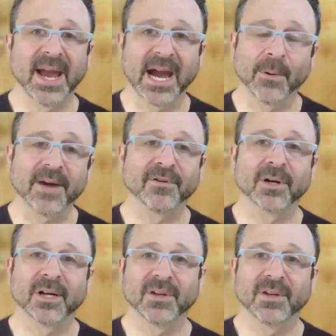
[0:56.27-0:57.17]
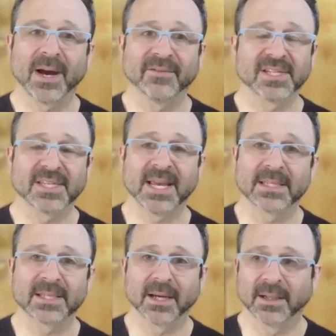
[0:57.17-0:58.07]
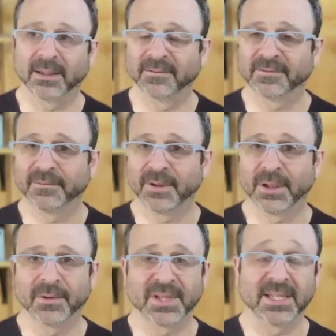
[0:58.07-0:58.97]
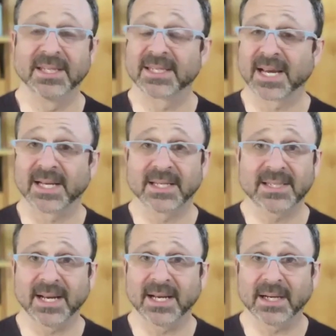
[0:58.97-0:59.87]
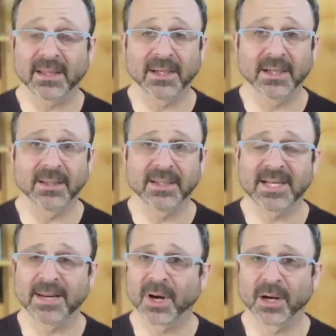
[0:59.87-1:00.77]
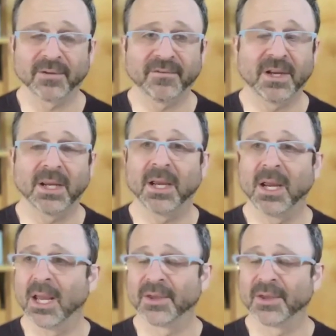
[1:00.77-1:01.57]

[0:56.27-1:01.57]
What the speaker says: However, if you have a sense of, the design aesthetic, the typography,